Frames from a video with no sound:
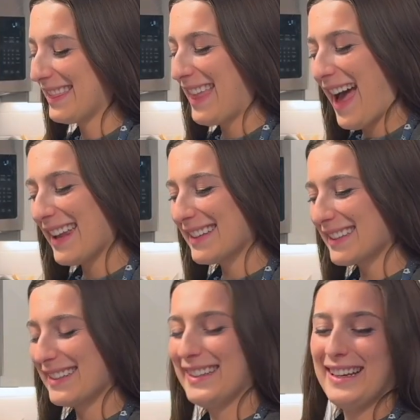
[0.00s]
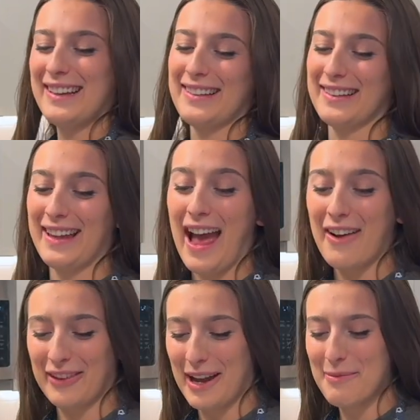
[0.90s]
that. This is a
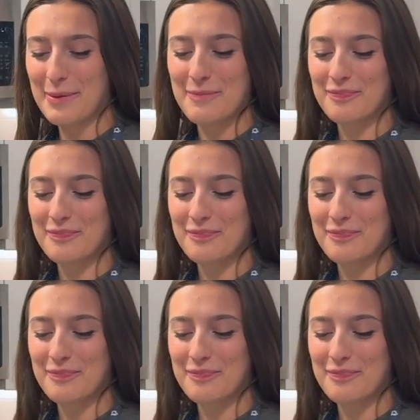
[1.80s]
half cup.